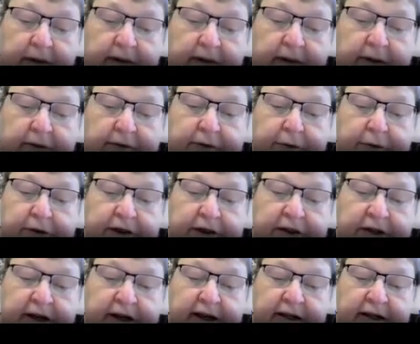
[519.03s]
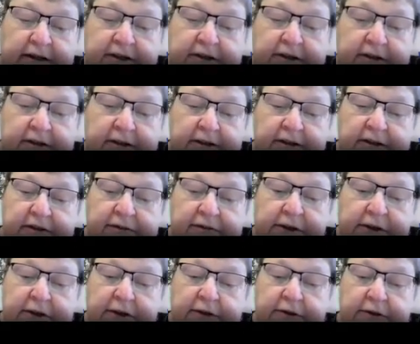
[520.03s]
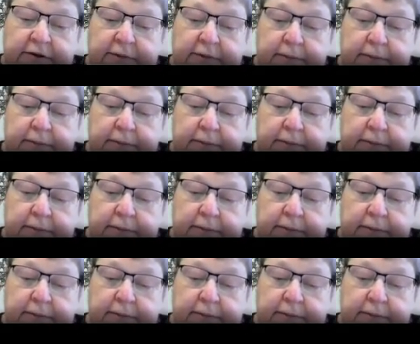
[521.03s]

if you take X in the sphere